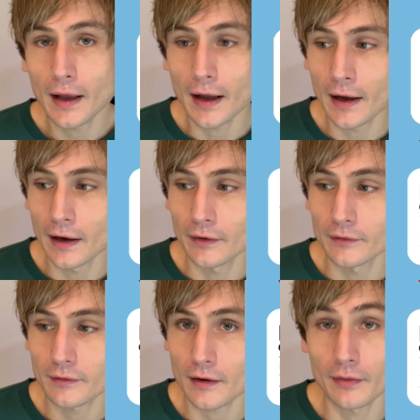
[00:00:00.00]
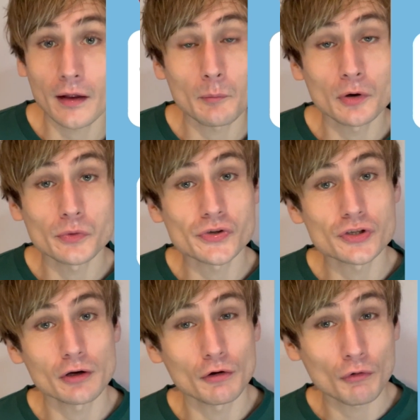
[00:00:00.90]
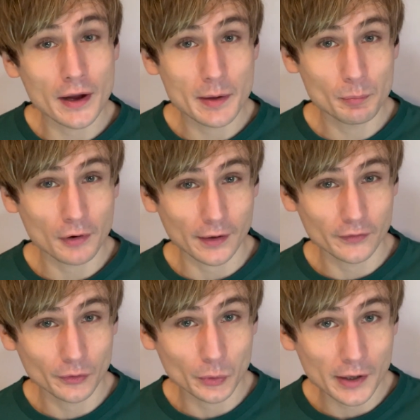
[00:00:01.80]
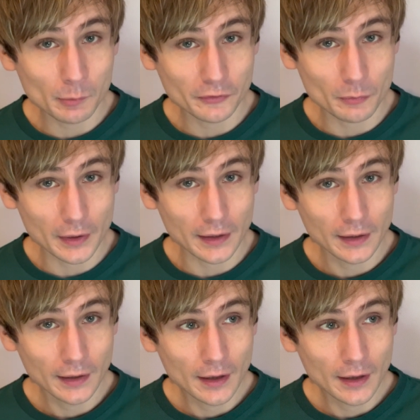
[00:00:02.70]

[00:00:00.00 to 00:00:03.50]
And that book was such a great practical help to me.